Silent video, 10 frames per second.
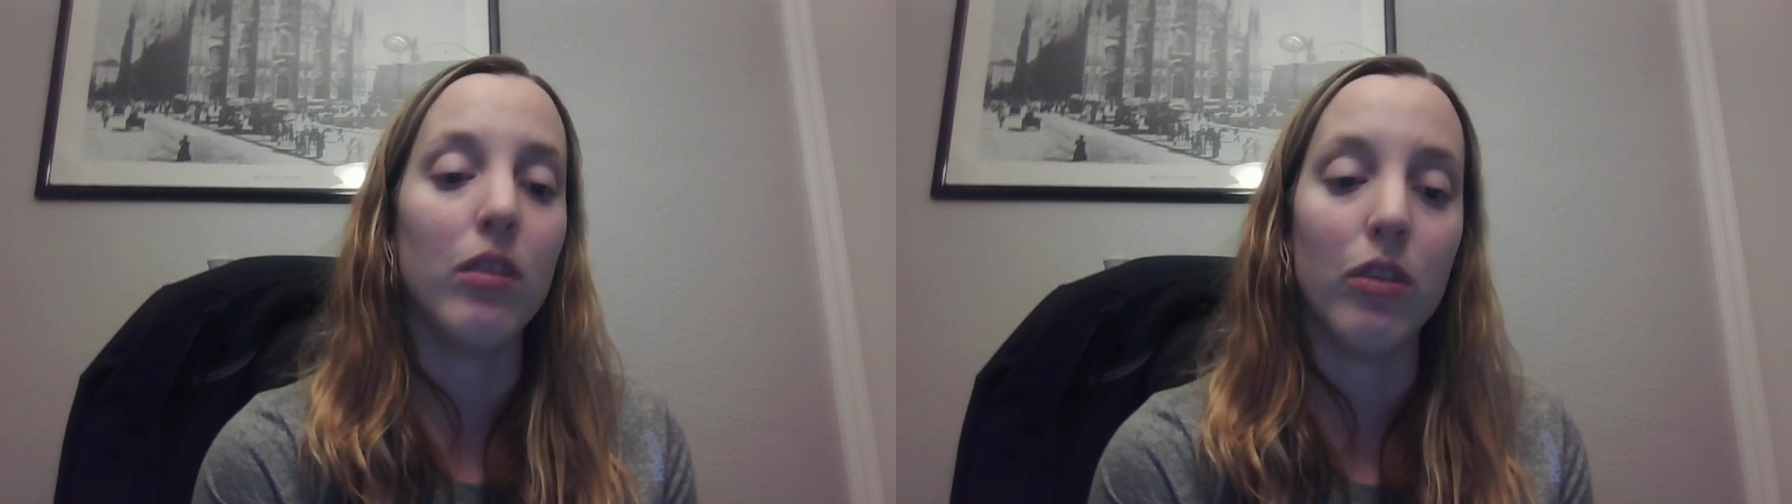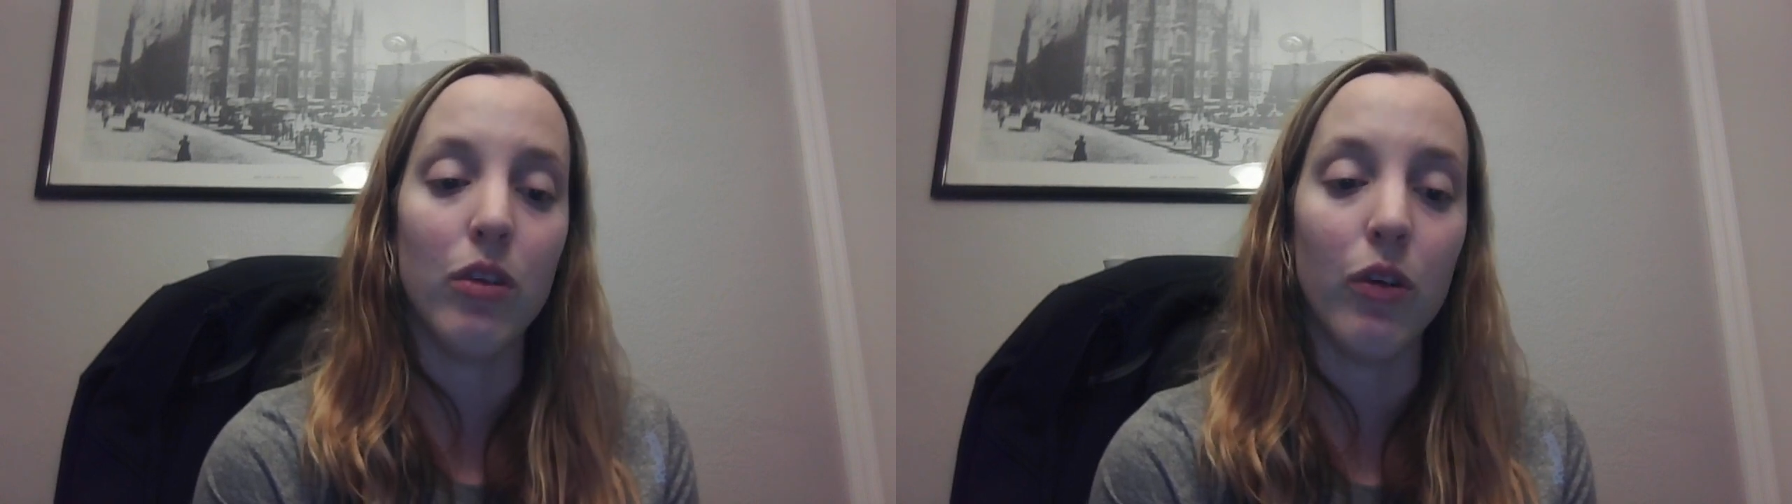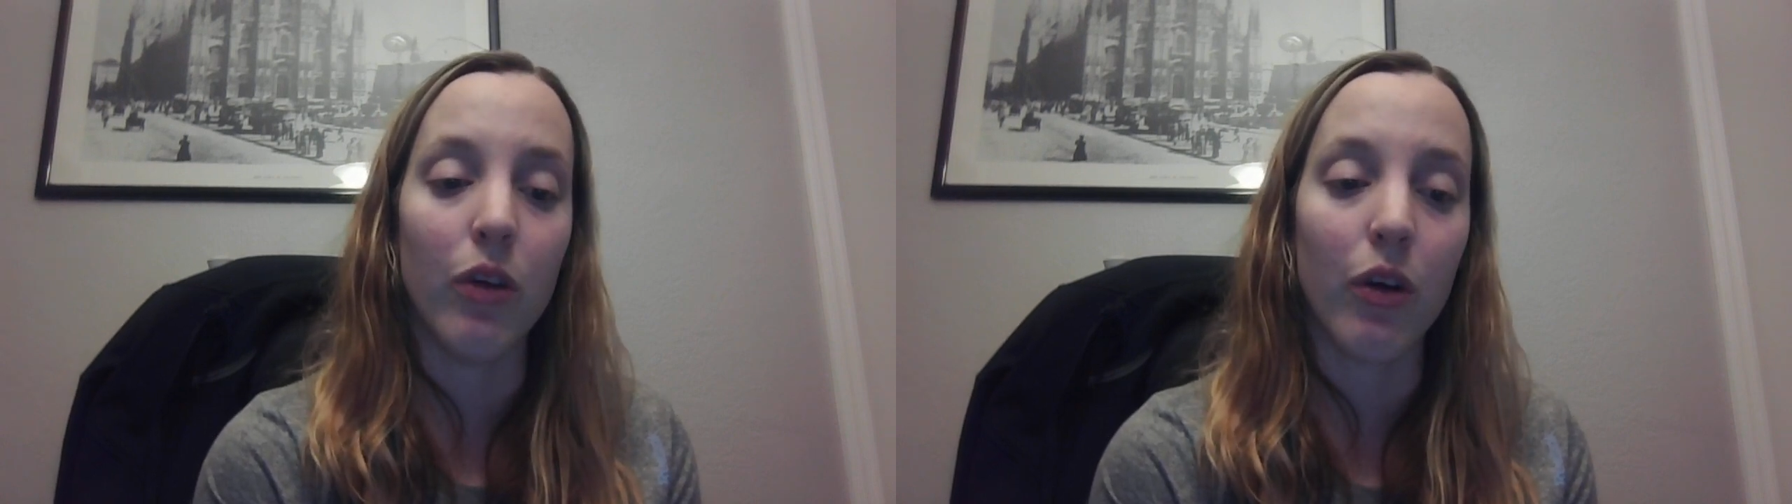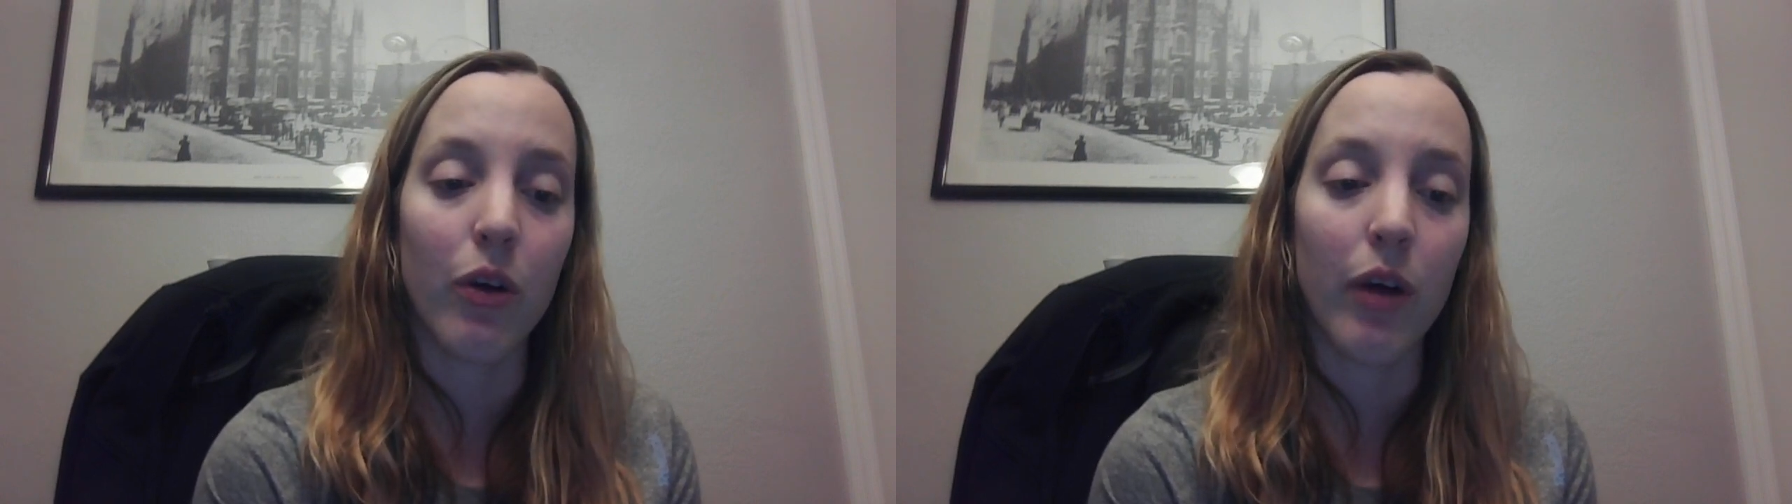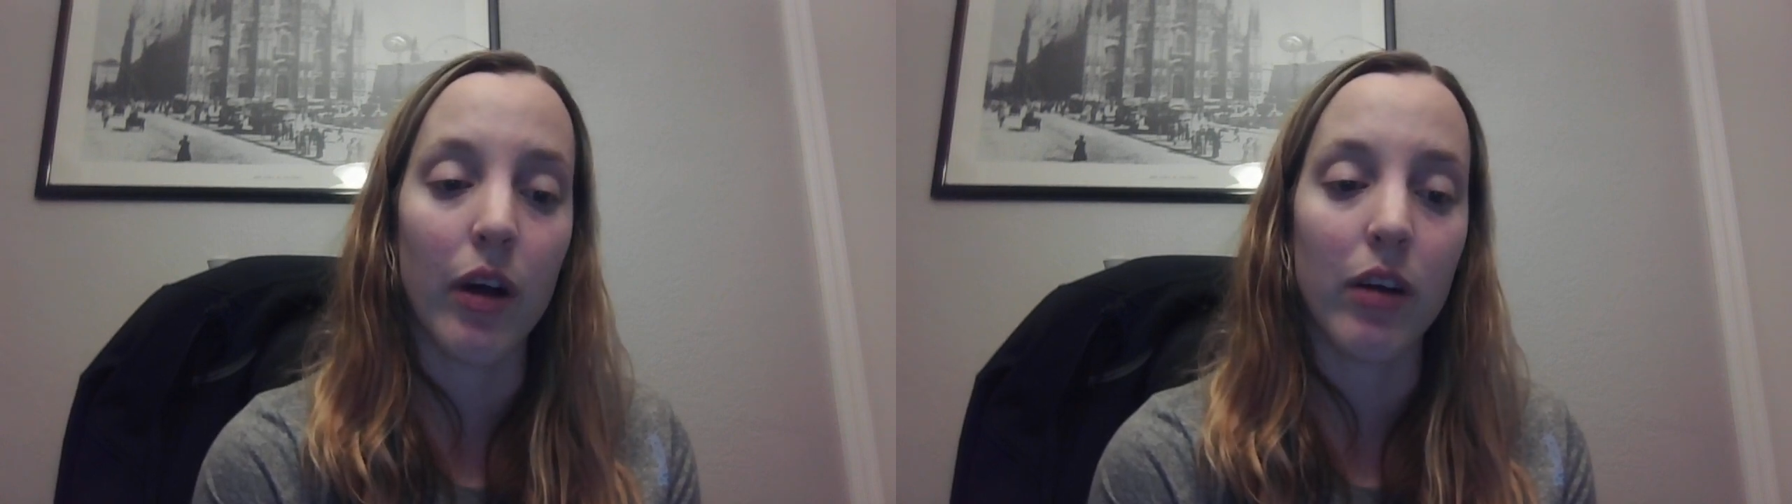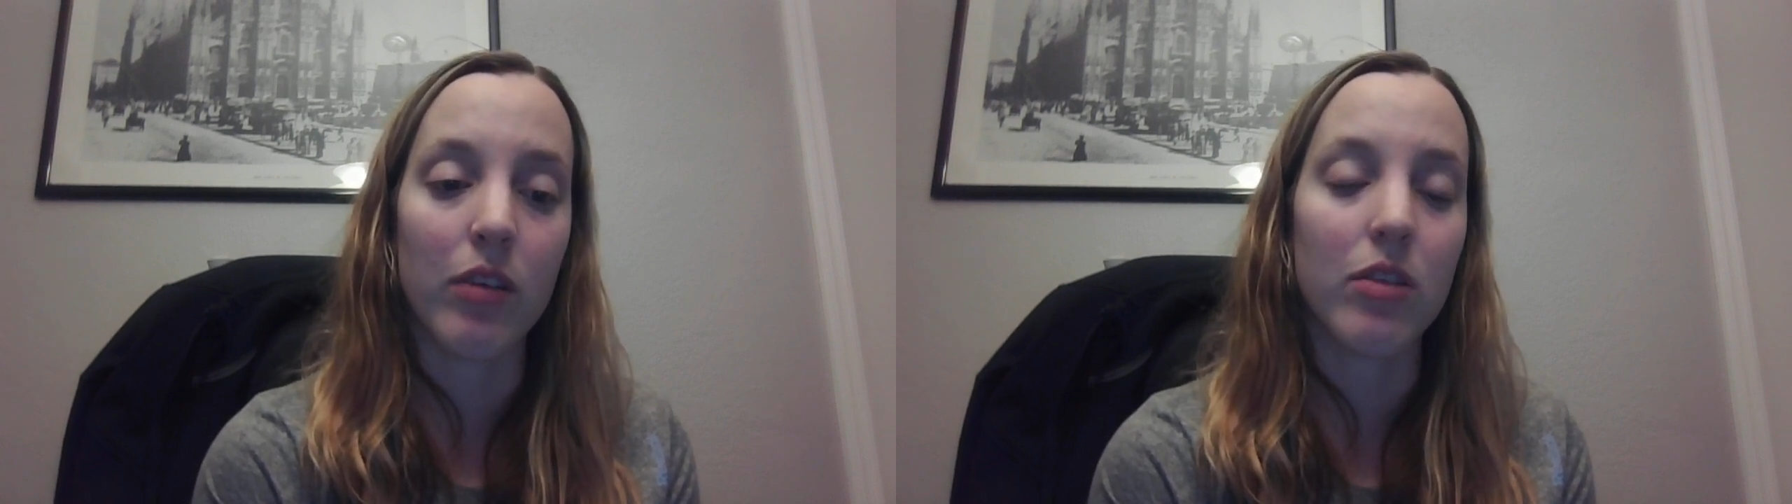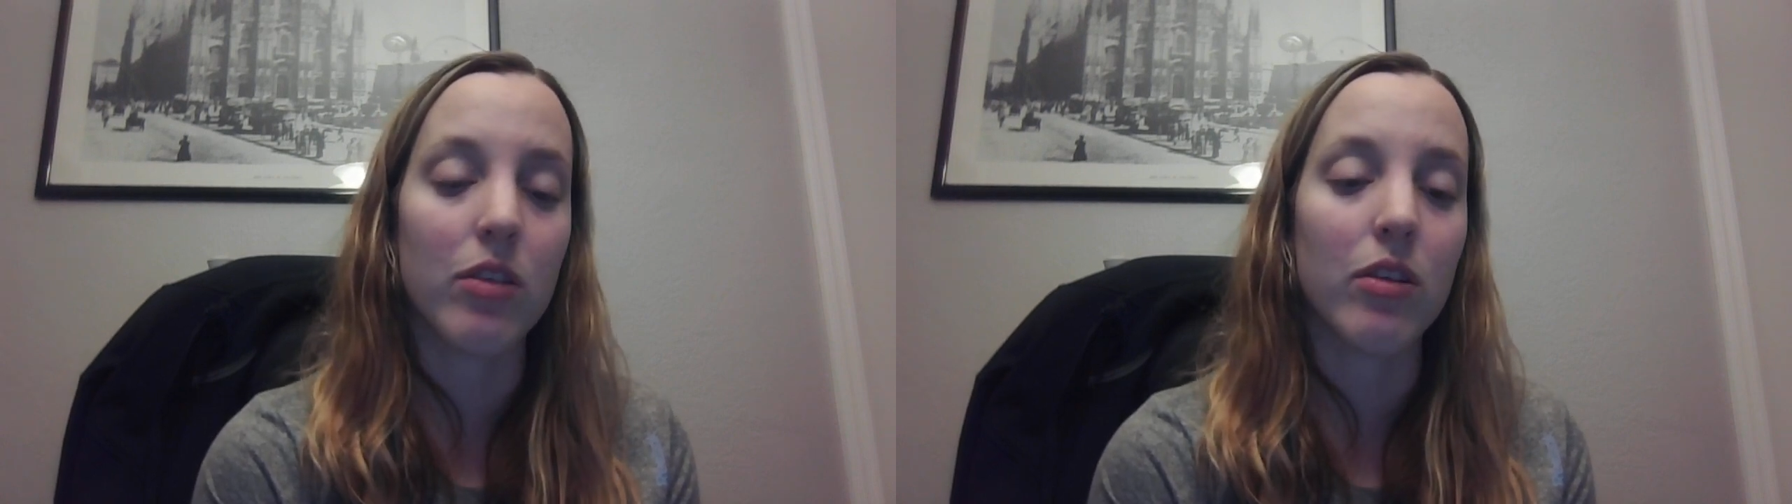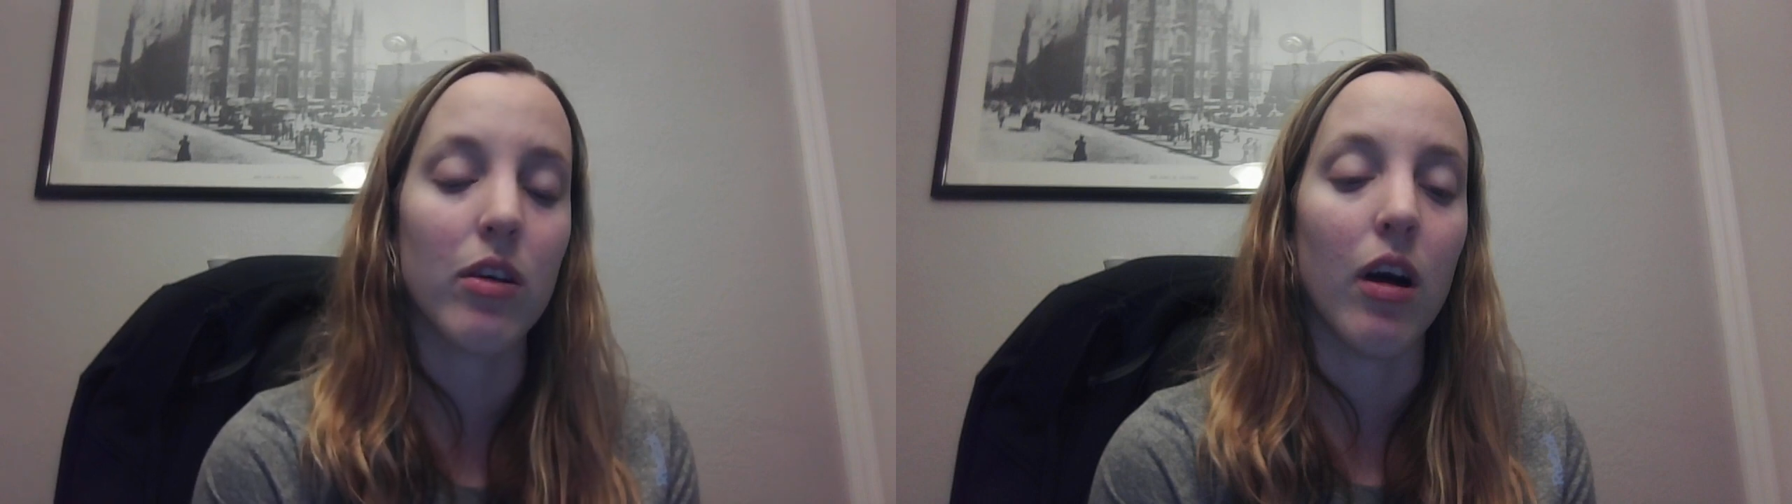do the correct